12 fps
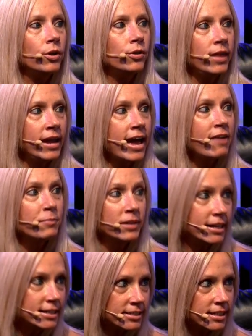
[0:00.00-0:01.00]
they have
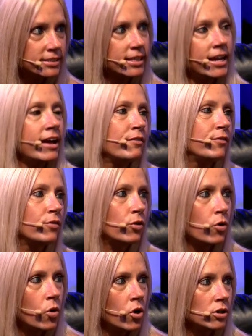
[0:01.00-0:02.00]
places, they have
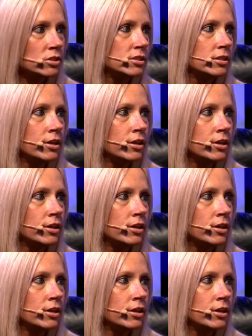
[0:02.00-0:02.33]
calls,